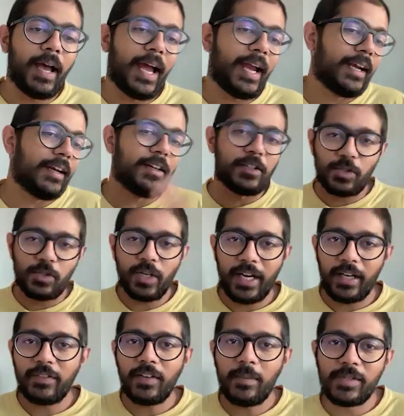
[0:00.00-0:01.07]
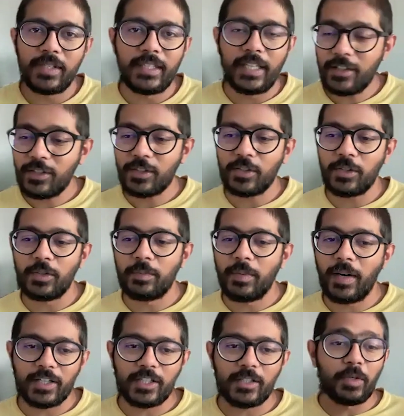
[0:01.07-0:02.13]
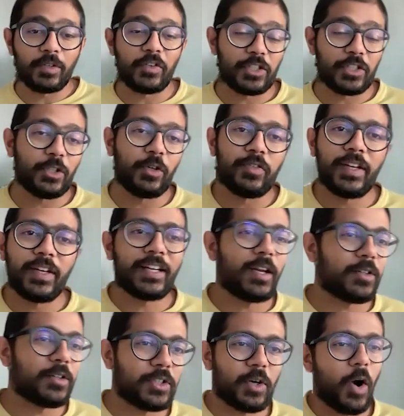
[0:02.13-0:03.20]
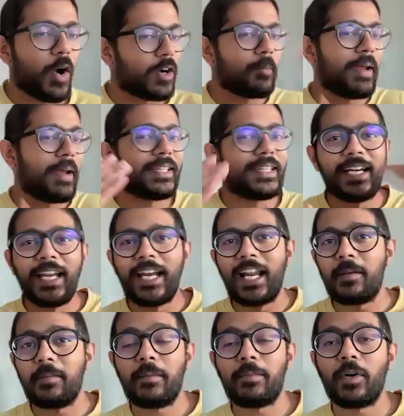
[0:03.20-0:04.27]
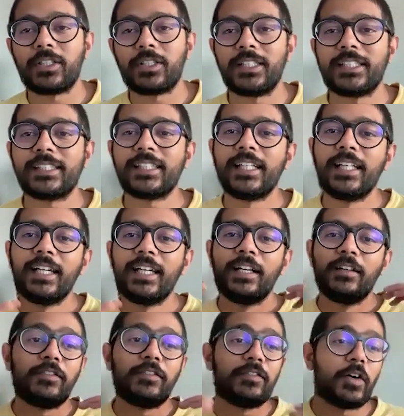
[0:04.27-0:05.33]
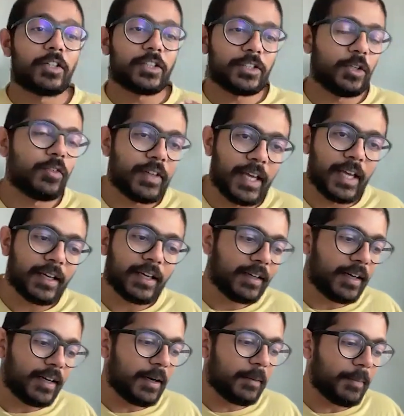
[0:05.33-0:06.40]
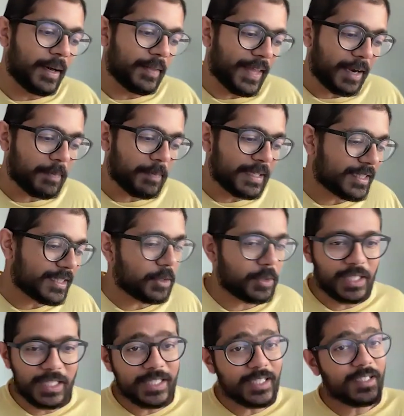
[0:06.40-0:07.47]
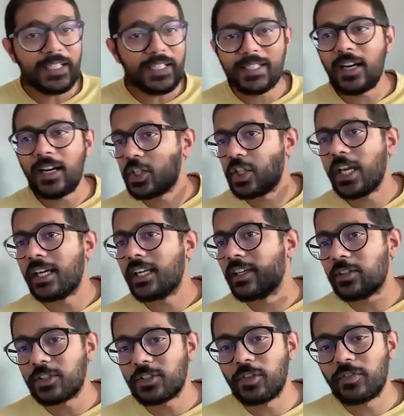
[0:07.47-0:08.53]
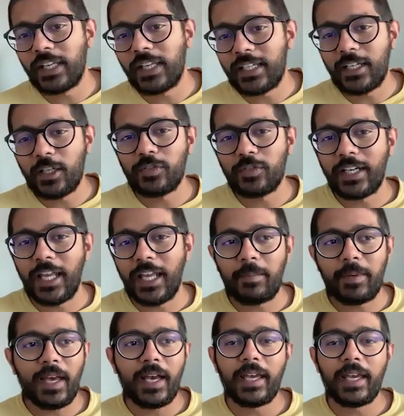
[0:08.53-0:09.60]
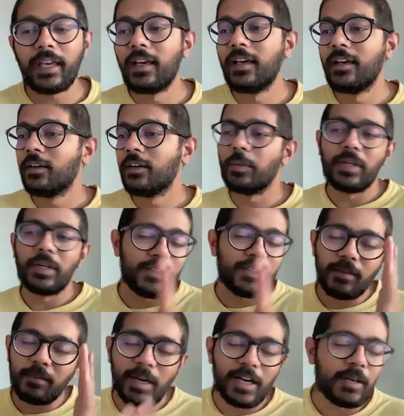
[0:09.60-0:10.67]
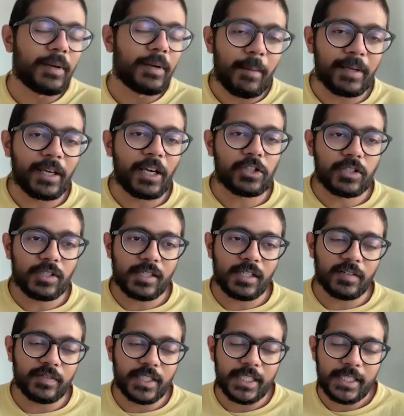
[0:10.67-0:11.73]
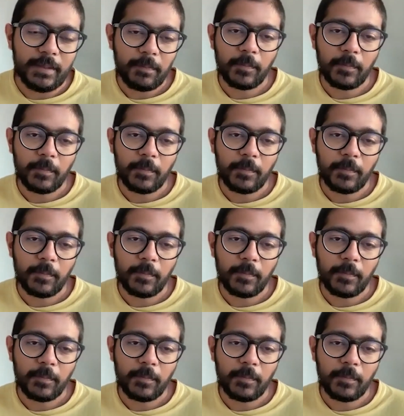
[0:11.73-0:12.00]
And Hasura kind of comes in there. So our support for Snowflake allows you to automate that data API process for Snowflake. And that means that you can instantly start sharing your Snowflake data over an API with multiple applications and services.